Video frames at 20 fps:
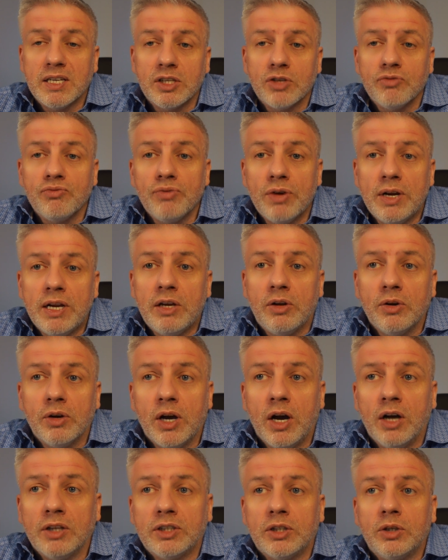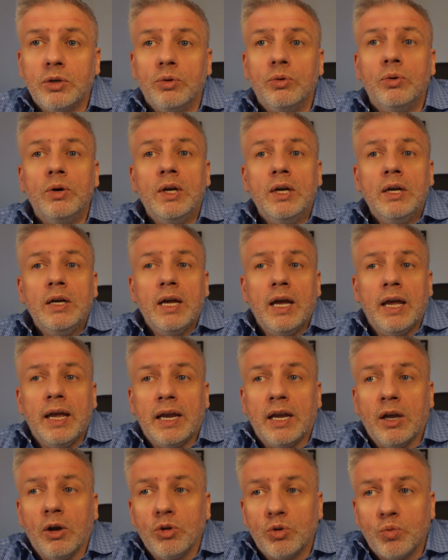It's a really good article.
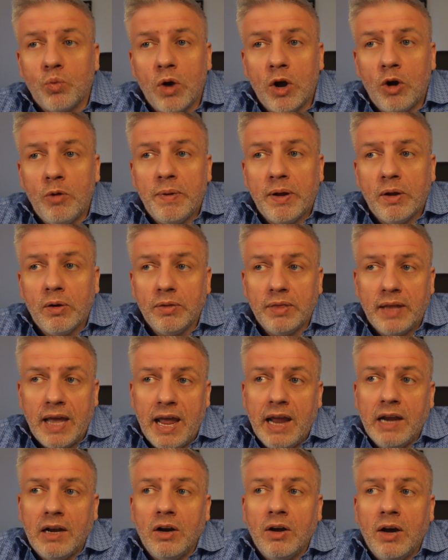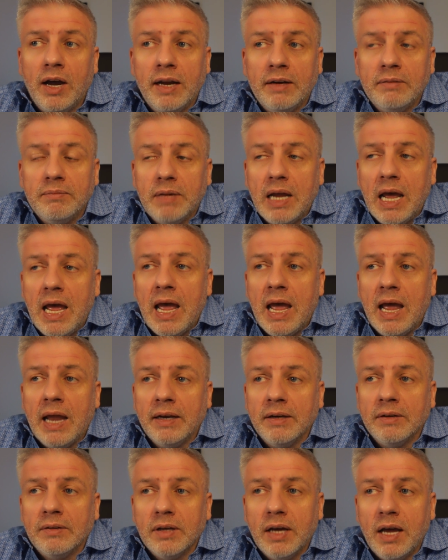It goes well beyond the headline
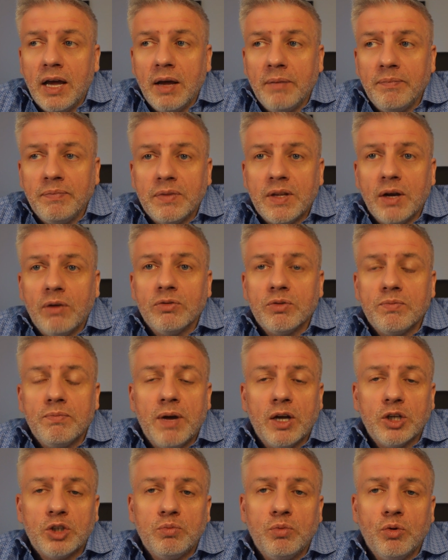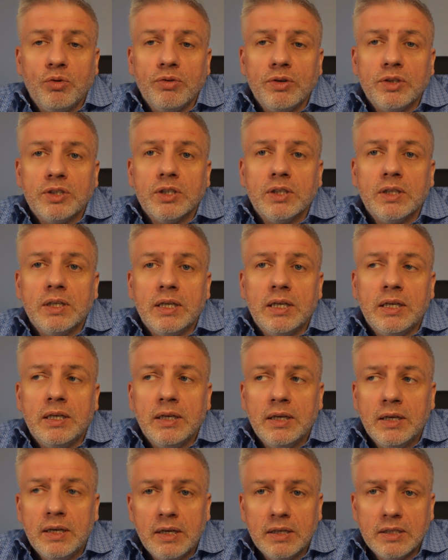and delves much more into the
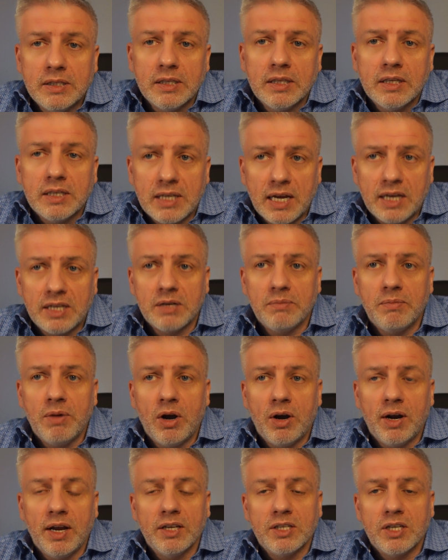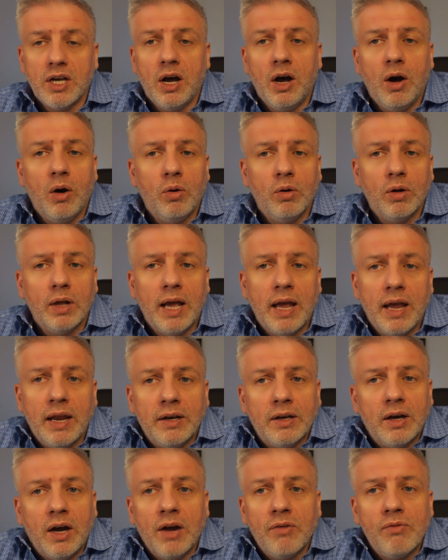data market as a whole,
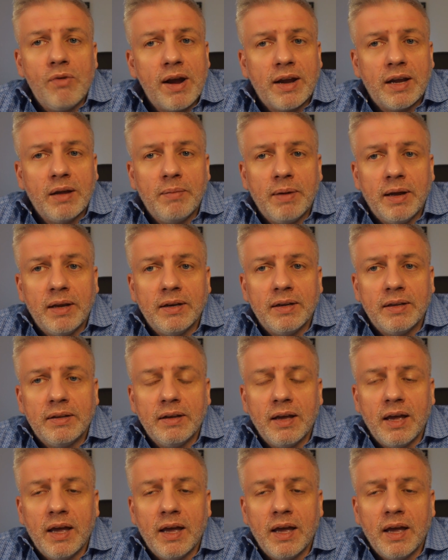and I recommend